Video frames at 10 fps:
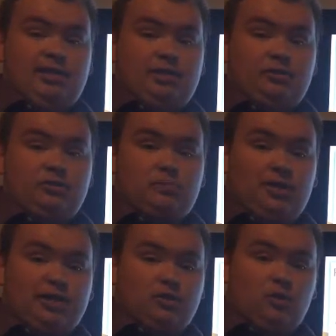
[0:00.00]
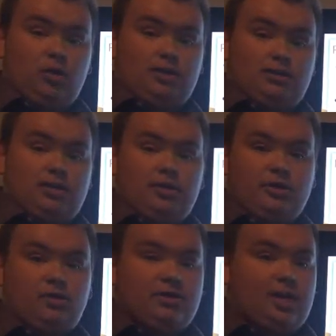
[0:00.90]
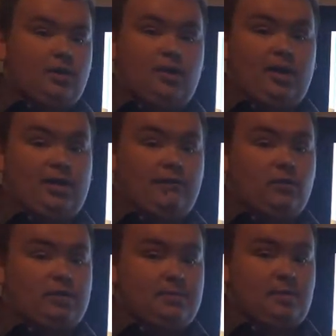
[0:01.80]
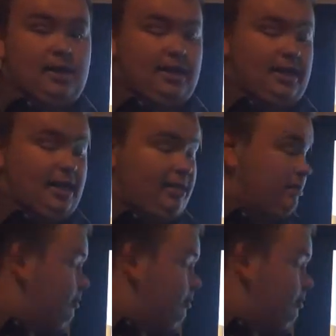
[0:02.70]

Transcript: that the user plays it once, knows how to win, never wants to play it again.